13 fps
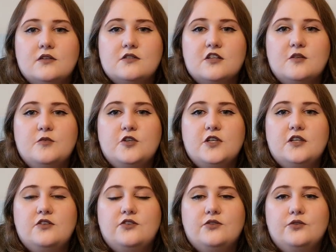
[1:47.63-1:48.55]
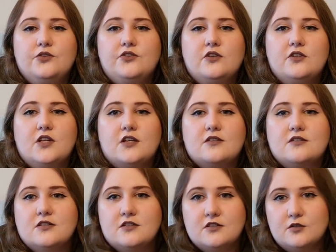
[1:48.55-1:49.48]
So Maurice also likes
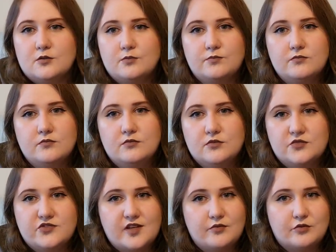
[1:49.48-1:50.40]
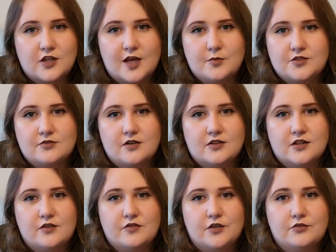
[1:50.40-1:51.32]
to do several laps around the
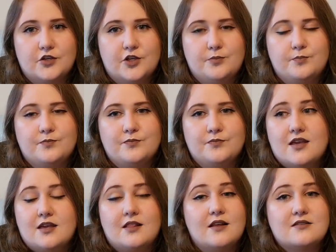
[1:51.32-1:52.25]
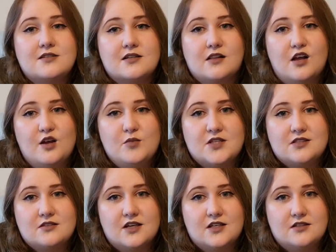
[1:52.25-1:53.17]
living room. He likes to climb
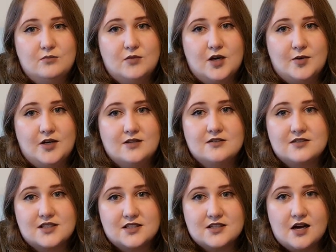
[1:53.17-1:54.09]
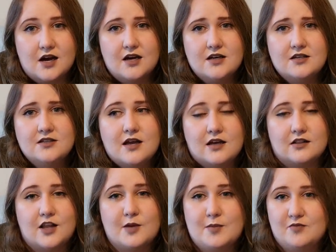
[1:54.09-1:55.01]
inside my partner's guitar and
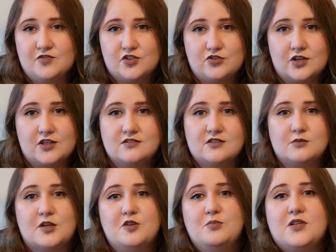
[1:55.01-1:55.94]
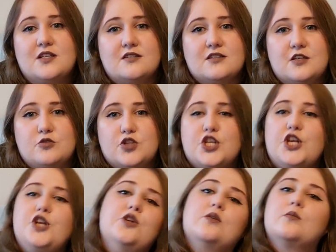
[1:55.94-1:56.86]
climb up the strings as well, plays a little
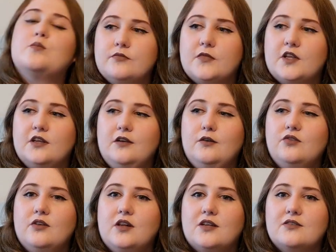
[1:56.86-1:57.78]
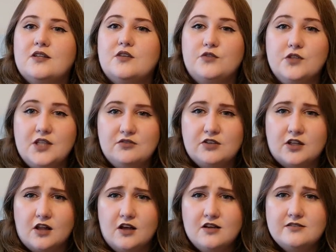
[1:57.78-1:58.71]
tune. He also likes, if you leave a
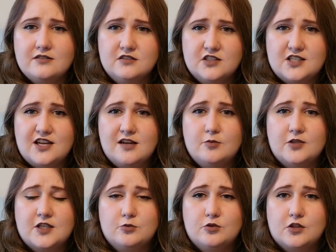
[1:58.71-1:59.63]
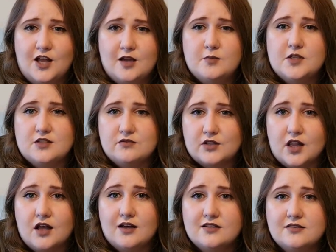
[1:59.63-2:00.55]
glass on the table, he will climb into the
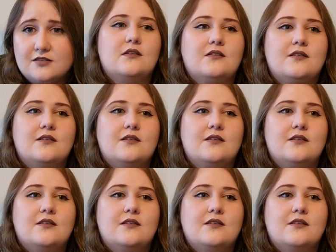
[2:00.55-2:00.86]
glass.